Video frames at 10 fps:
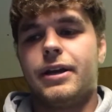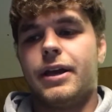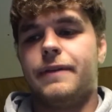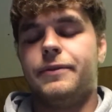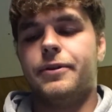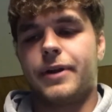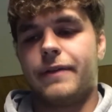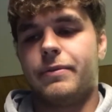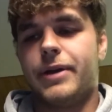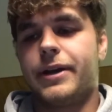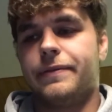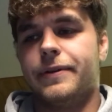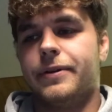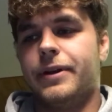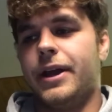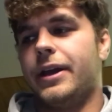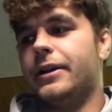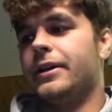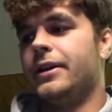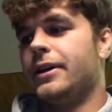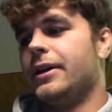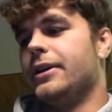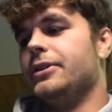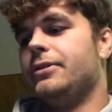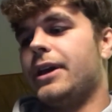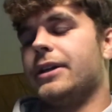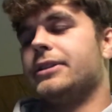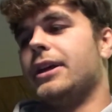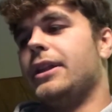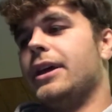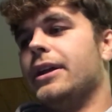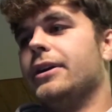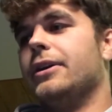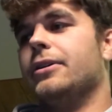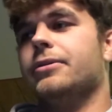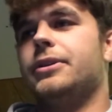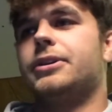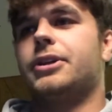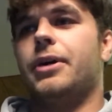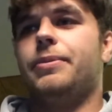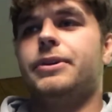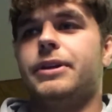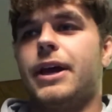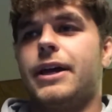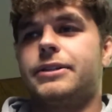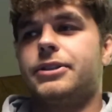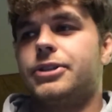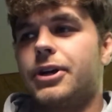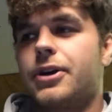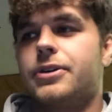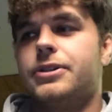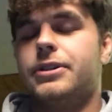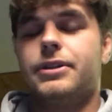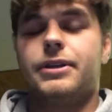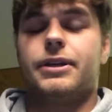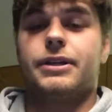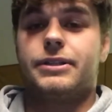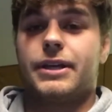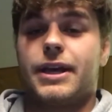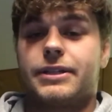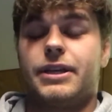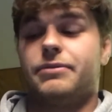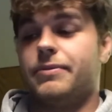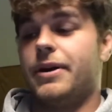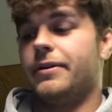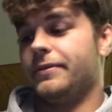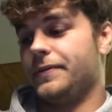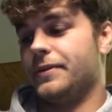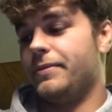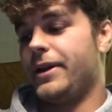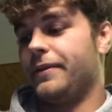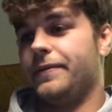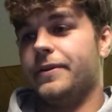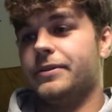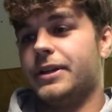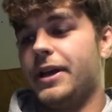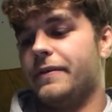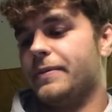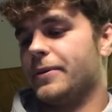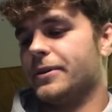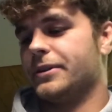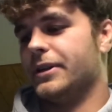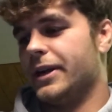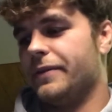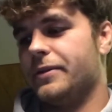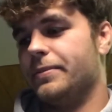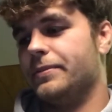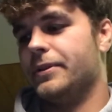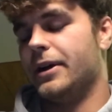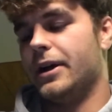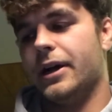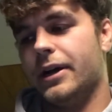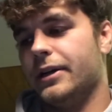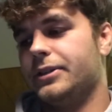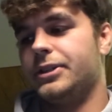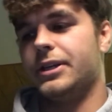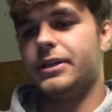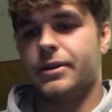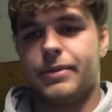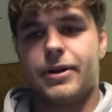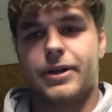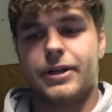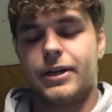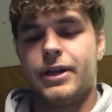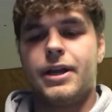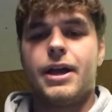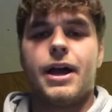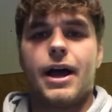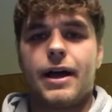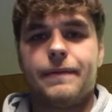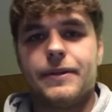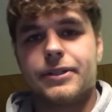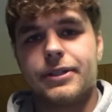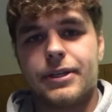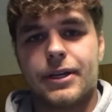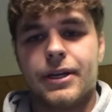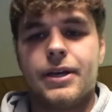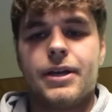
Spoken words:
if you don't have a megaphone. And you can't say that, oh, this company has to charge the exact same amount for the megaphone to every person in every city in America. Obviously,